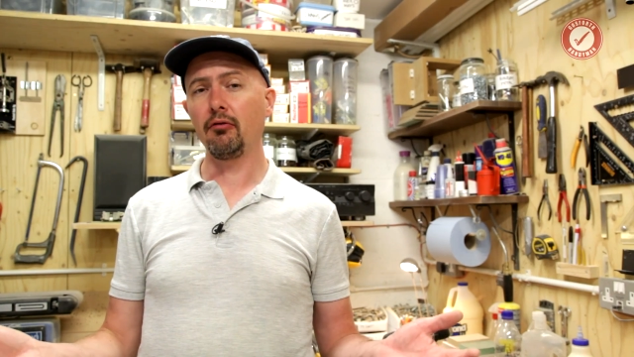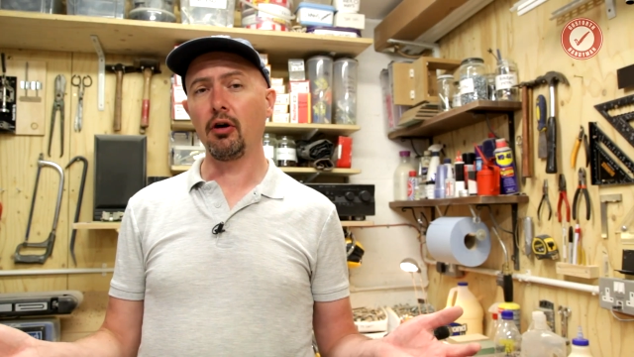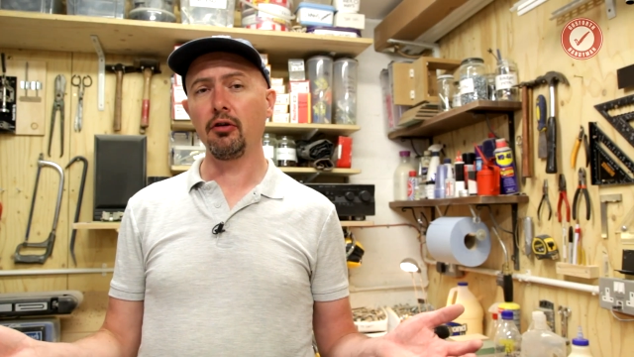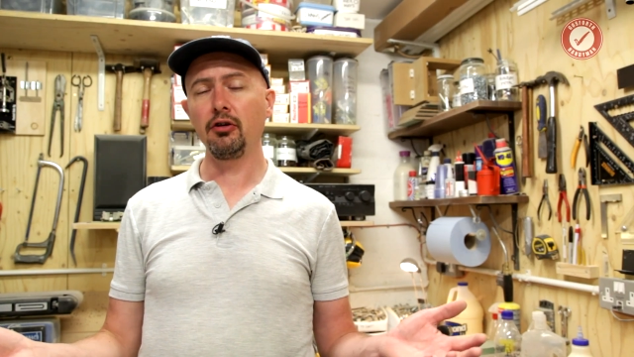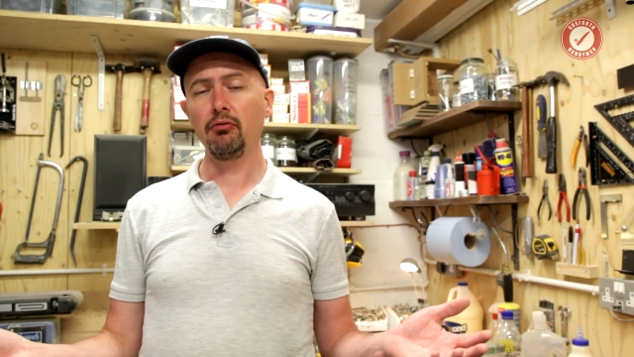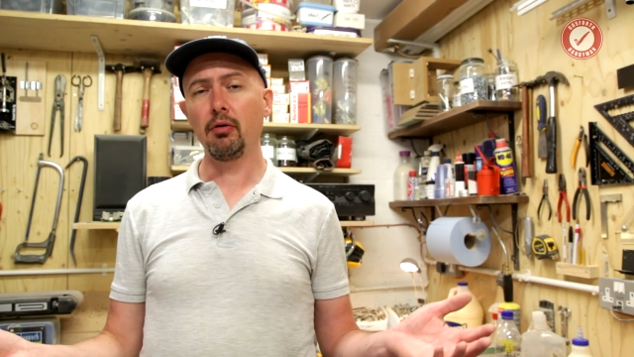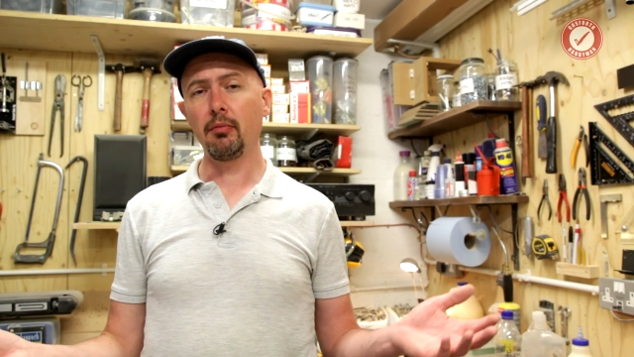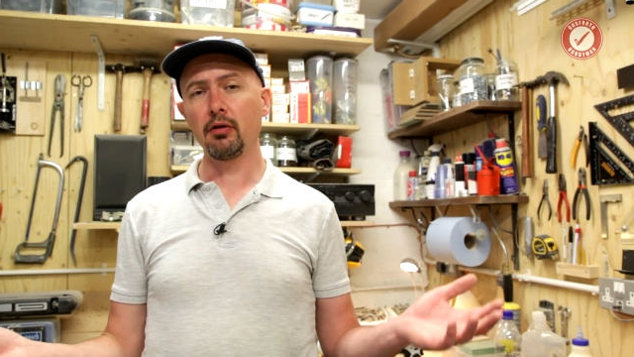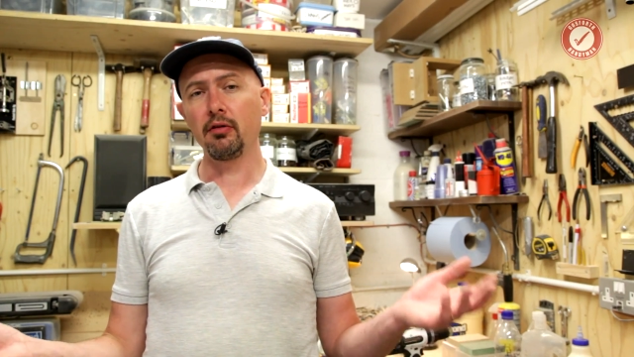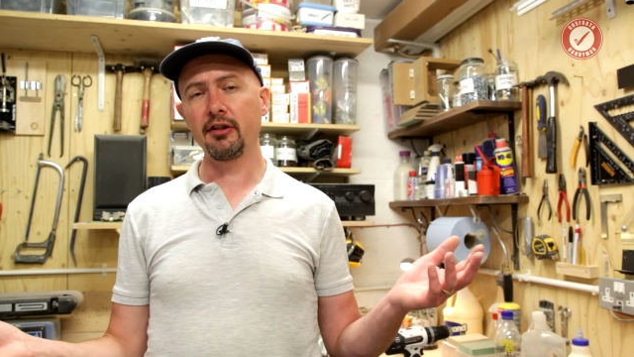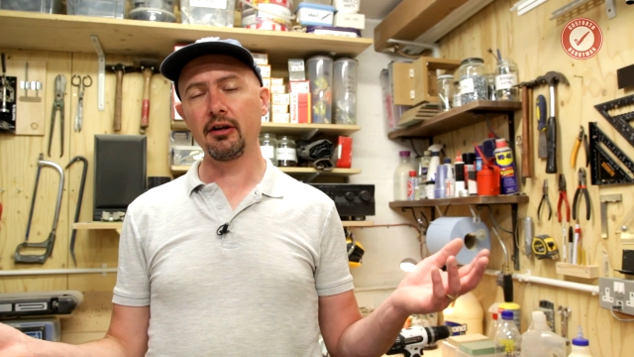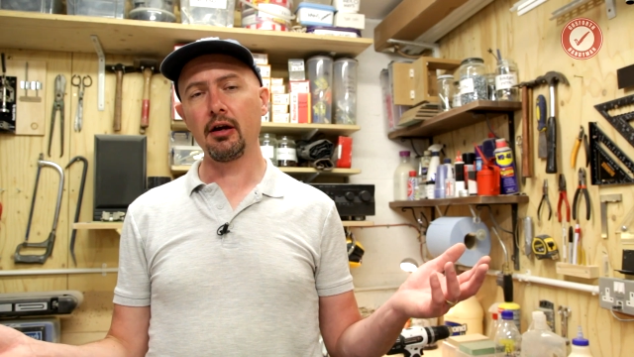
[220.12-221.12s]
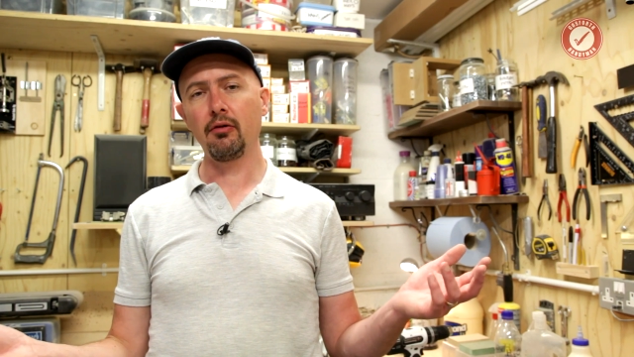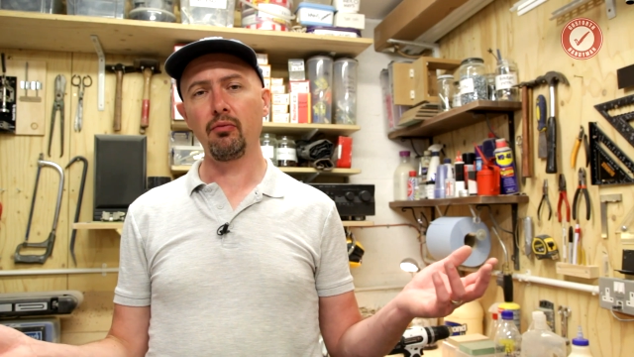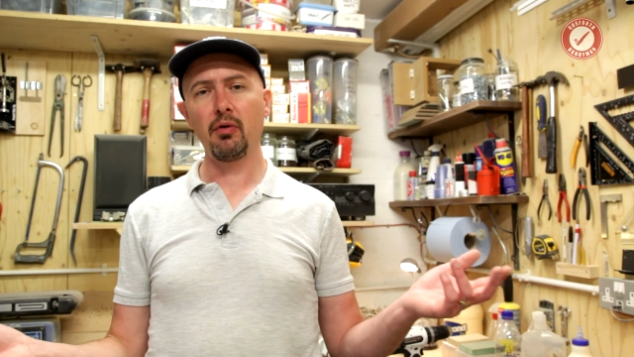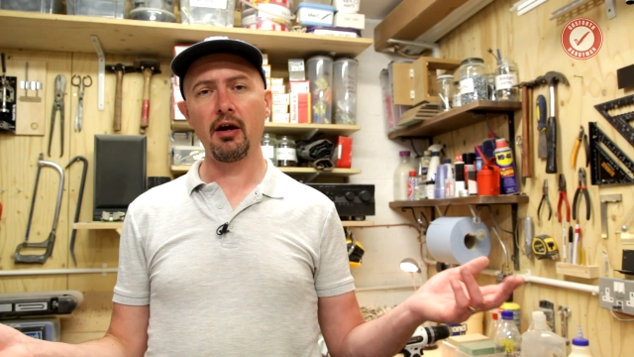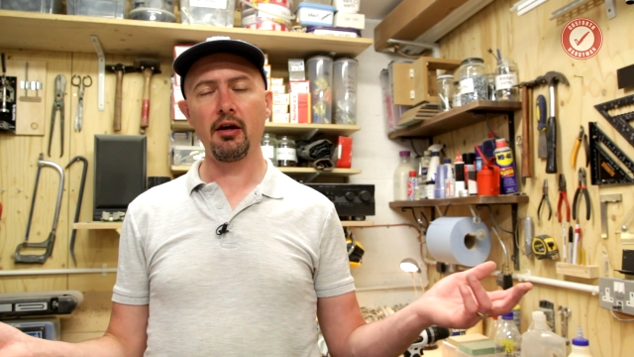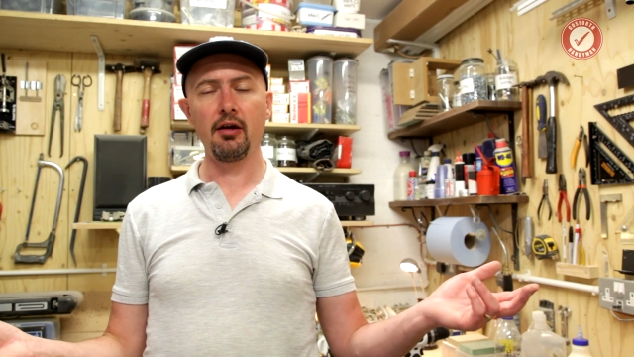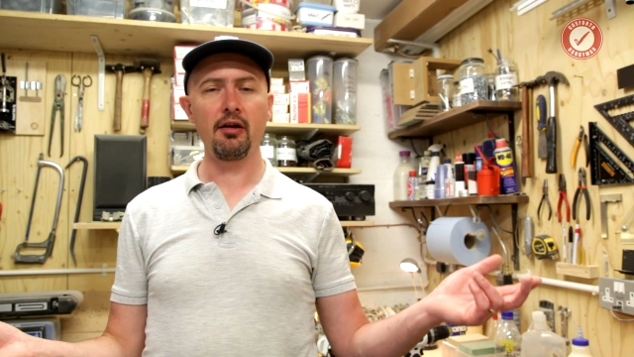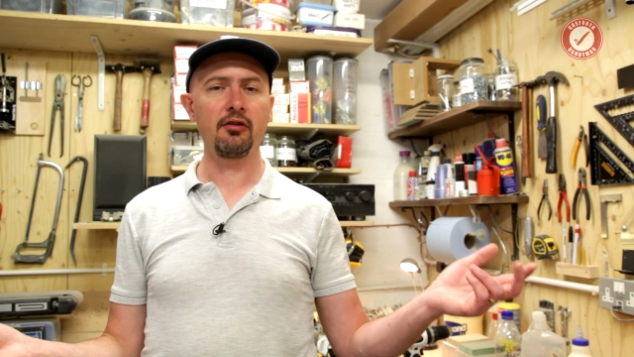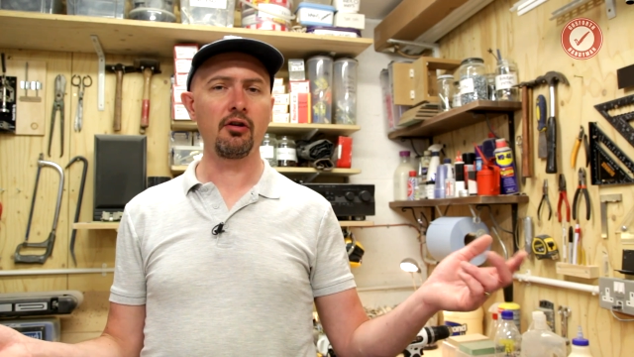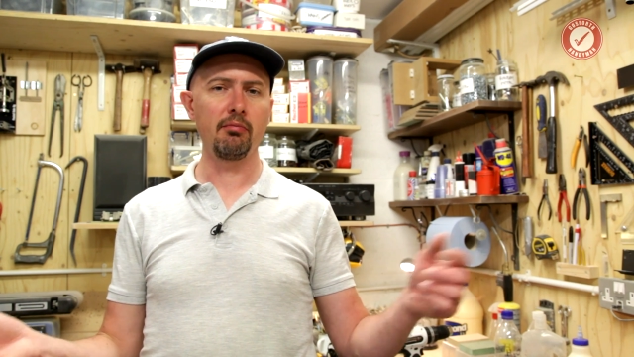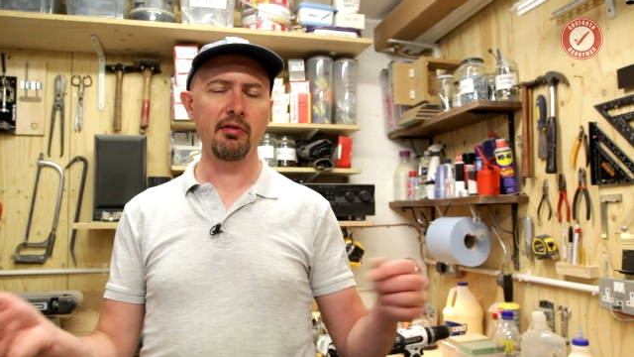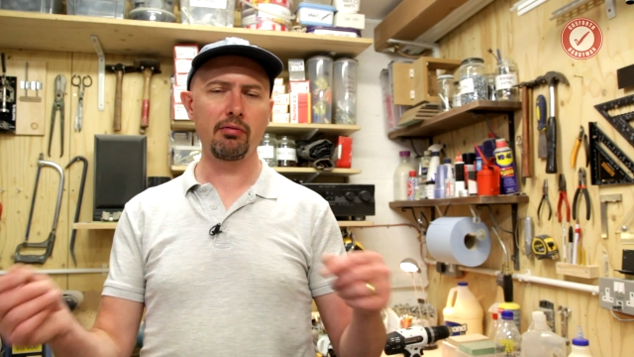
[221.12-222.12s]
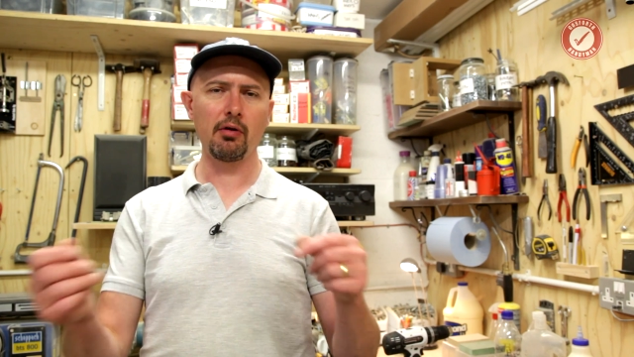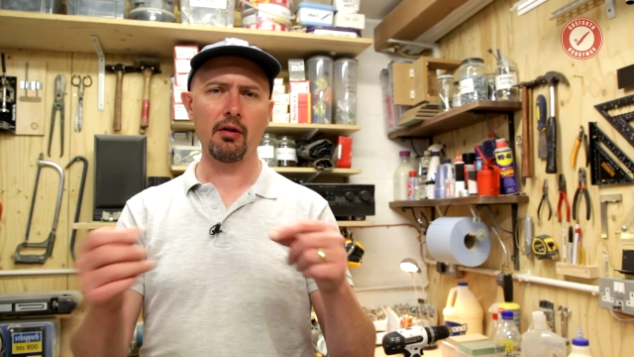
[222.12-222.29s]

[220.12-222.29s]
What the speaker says: there are newer models now where it comes